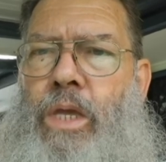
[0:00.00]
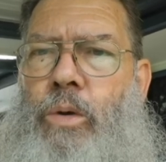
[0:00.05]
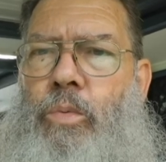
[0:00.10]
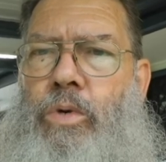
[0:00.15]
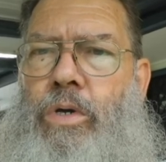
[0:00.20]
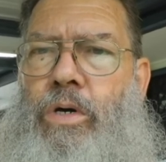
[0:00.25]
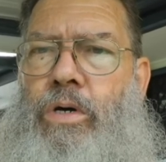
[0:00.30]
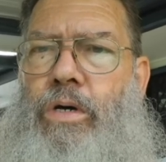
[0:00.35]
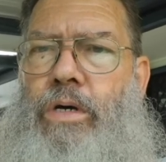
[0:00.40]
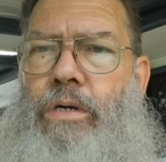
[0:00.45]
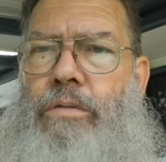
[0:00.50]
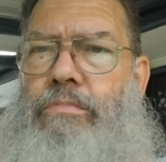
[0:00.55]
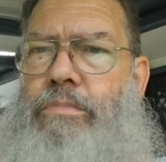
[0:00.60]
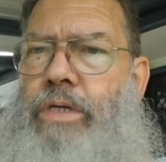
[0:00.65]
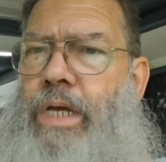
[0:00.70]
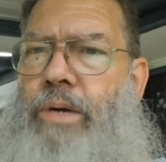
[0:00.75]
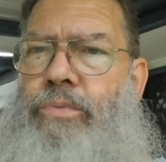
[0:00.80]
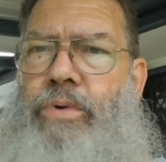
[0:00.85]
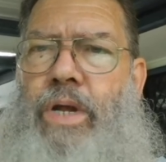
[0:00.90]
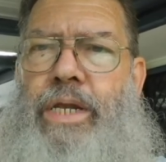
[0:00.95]
When
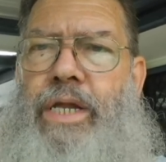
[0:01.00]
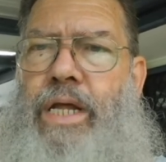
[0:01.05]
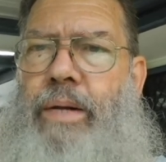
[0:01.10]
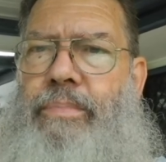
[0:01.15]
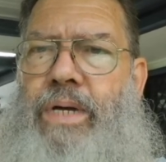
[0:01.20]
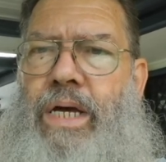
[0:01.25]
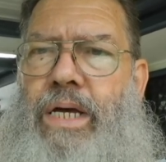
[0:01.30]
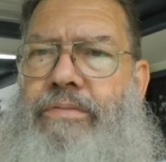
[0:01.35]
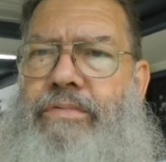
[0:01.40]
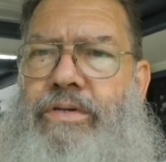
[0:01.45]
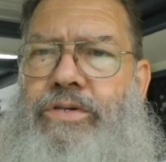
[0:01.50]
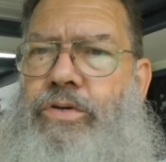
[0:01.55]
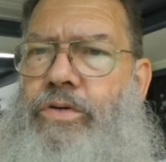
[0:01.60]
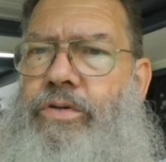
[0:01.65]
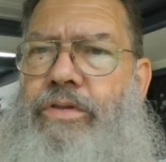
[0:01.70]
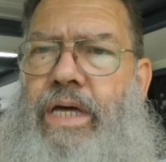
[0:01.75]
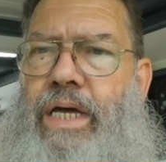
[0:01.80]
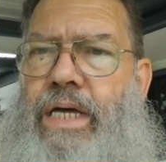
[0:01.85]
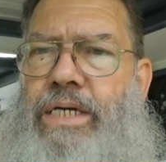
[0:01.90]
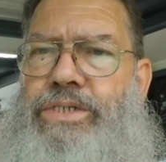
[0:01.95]
I run it up over
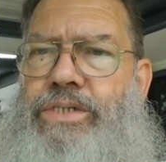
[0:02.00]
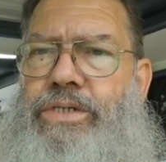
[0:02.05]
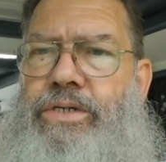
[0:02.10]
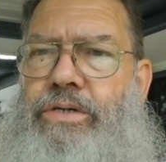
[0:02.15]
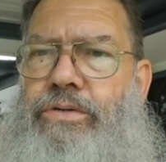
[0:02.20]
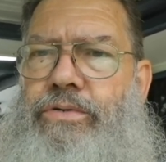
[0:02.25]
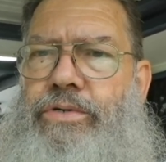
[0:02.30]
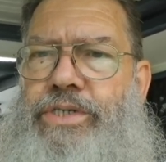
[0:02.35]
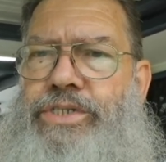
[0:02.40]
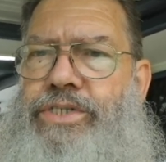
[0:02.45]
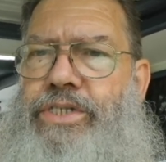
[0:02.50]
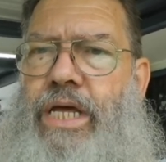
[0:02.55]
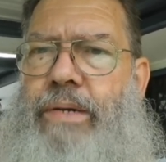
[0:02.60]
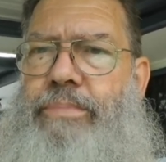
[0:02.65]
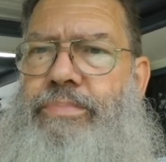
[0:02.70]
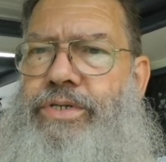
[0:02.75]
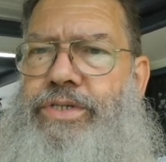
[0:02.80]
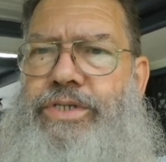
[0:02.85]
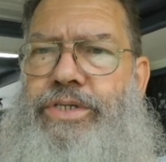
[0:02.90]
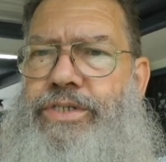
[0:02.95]
2000 degrees
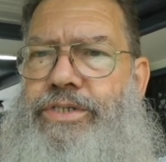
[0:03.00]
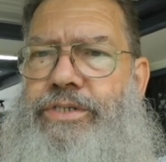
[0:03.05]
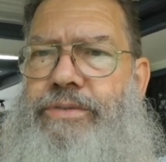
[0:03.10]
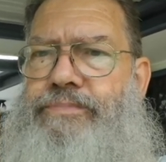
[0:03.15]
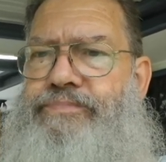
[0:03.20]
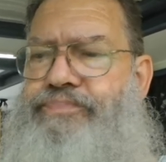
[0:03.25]
temperatures,